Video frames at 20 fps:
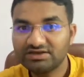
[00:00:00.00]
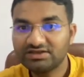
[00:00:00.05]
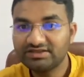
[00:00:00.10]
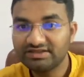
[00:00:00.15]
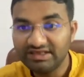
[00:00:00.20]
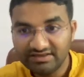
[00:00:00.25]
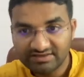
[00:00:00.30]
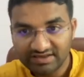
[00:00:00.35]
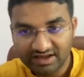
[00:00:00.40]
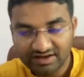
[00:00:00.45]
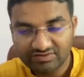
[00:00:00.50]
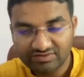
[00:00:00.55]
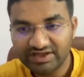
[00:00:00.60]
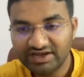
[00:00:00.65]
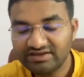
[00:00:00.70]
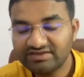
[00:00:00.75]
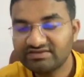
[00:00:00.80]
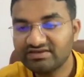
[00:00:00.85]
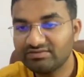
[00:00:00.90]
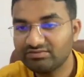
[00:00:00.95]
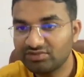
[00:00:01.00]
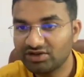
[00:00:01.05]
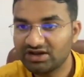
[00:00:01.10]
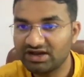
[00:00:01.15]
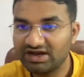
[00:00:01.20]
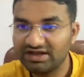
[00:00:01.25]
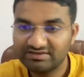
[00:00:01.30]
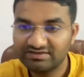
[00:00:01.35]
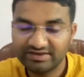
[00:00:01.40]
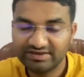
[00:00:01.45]
These are very simple
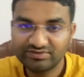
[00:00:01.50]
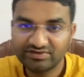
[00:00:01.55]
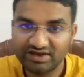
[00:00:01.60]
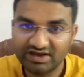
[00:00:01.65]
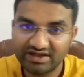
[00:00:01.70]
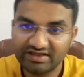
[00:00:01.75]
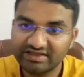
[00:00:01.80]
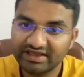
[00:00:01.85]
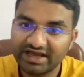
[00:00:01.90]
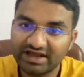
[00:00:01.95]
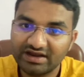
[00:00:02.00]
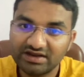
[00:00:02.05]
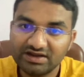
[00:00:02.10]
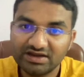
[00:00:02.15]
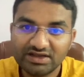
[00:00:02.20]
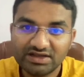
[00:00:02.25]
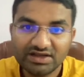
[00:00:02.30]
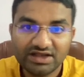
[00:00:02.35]
concepts are there.